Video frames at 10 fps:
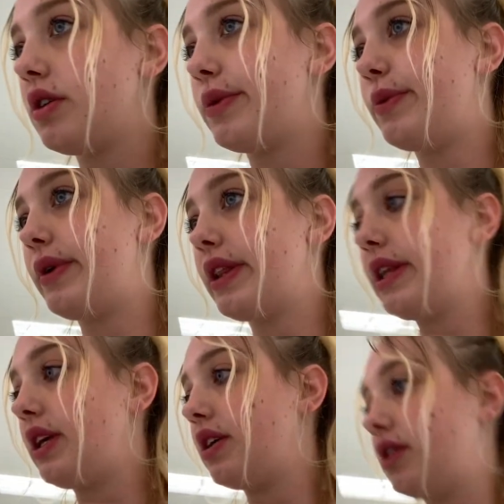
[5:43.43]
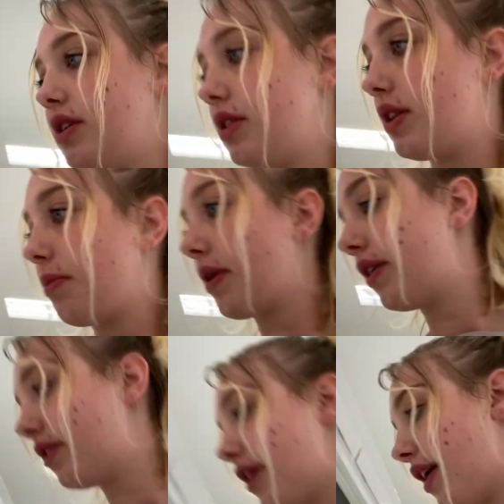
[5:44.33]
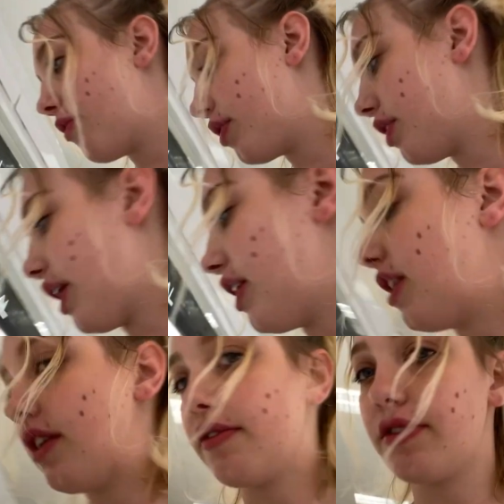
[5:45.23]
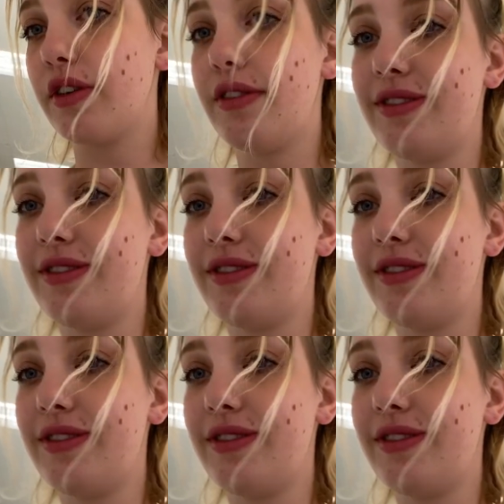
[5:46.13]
Really? They probably don't have one light enough for you.